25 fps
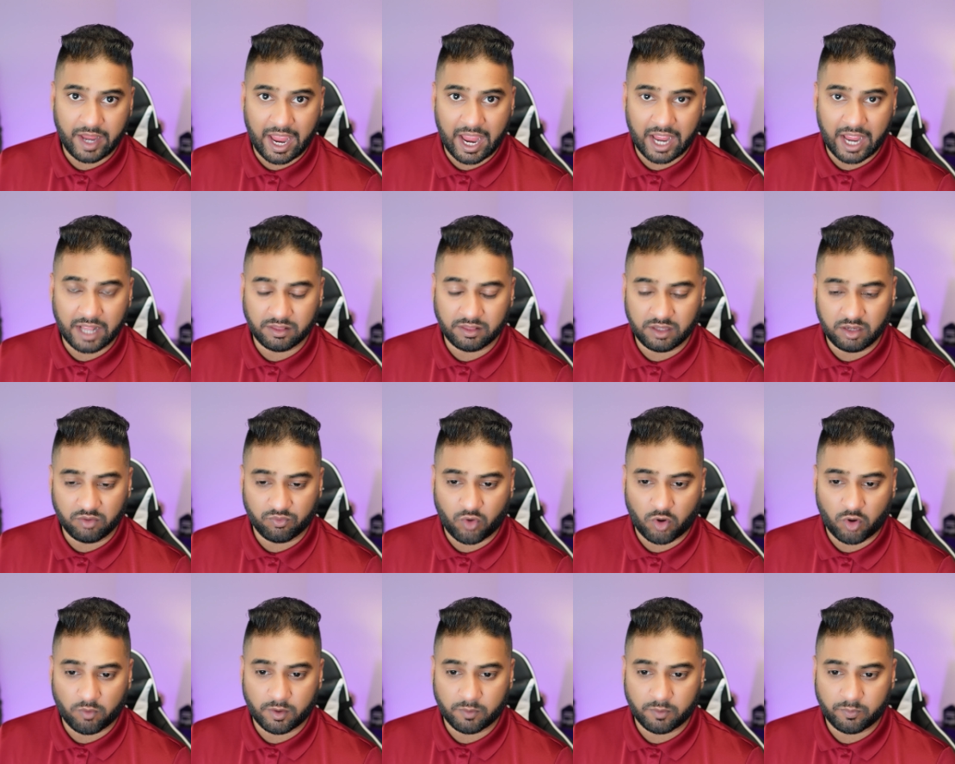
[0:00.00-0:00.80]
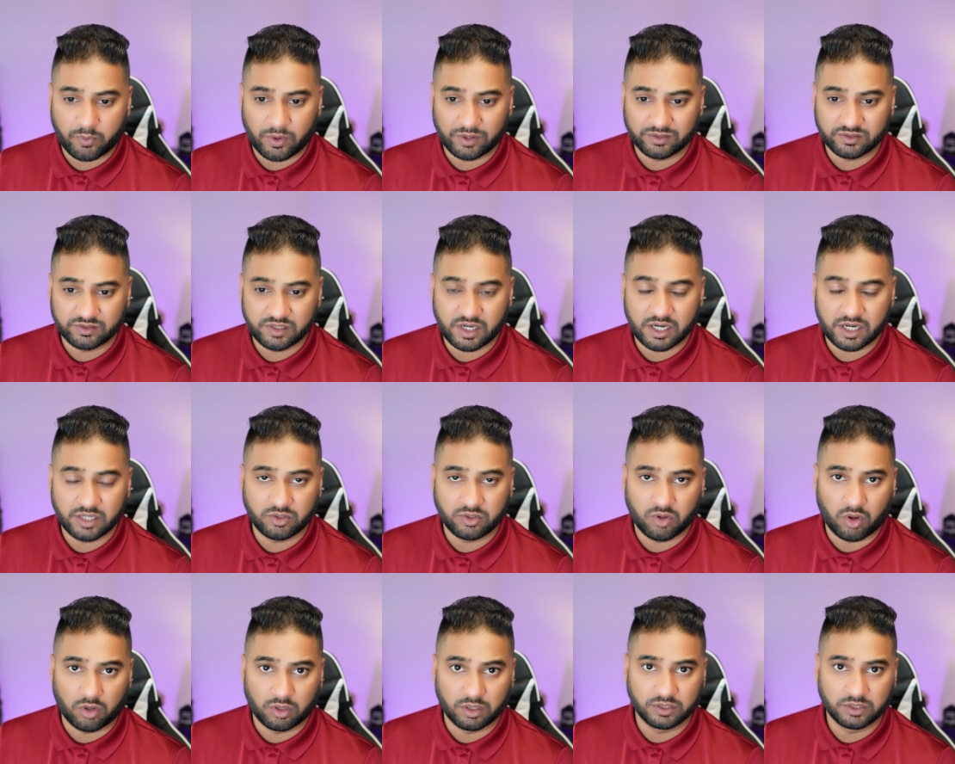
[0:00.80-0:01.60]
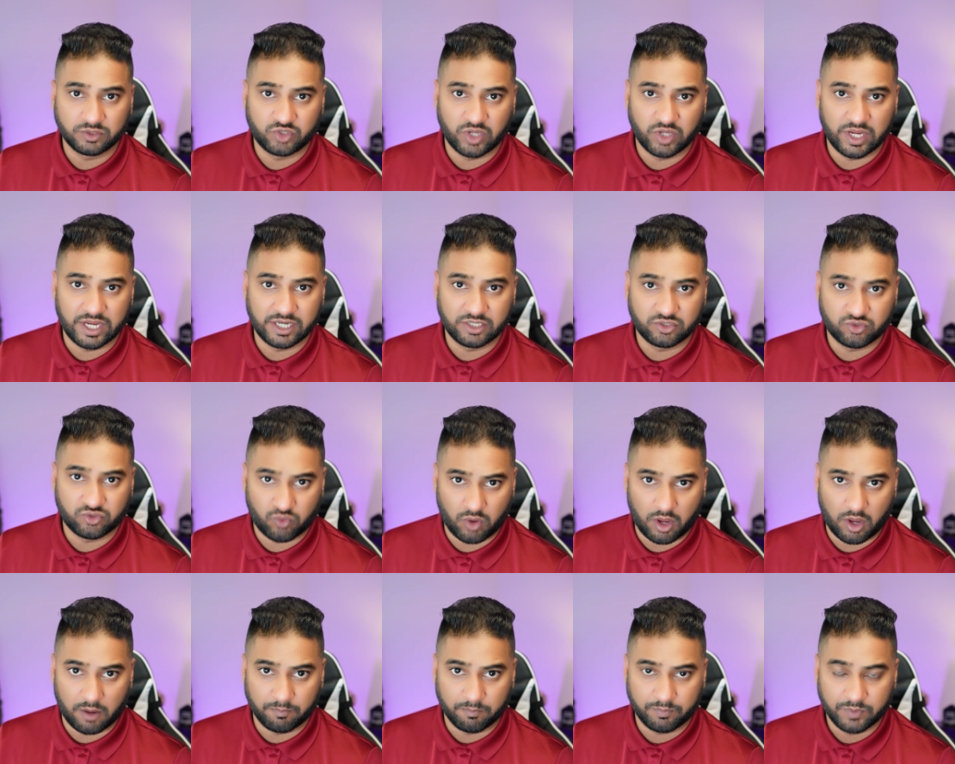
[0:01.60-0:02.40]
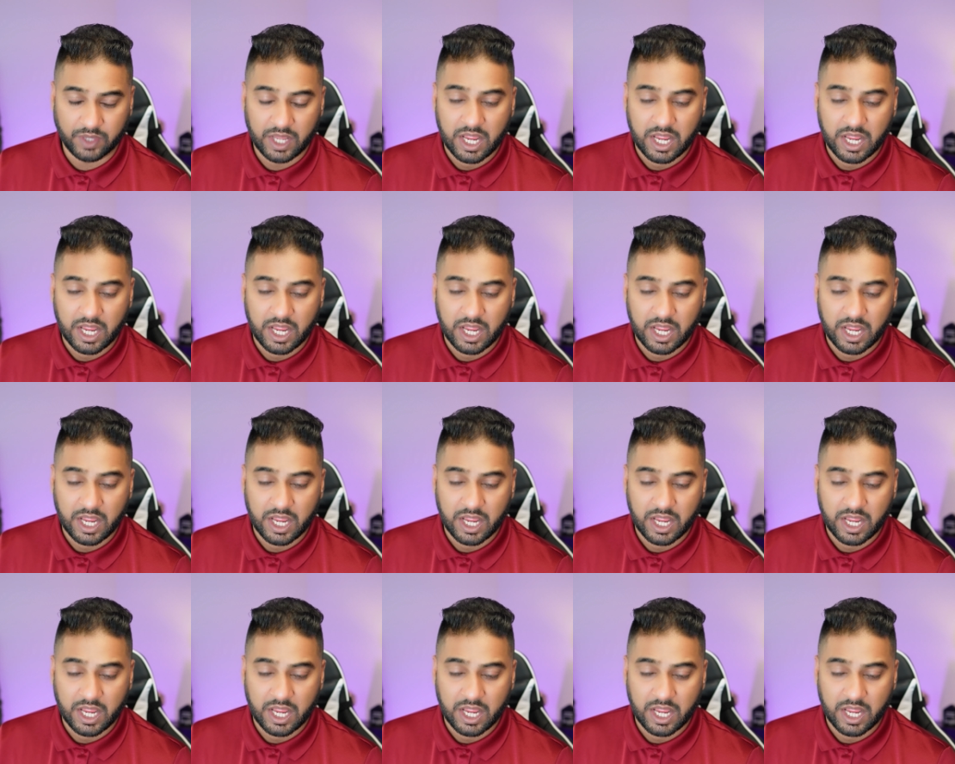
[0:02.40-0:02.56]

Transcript: and the former president Donald J. Trump.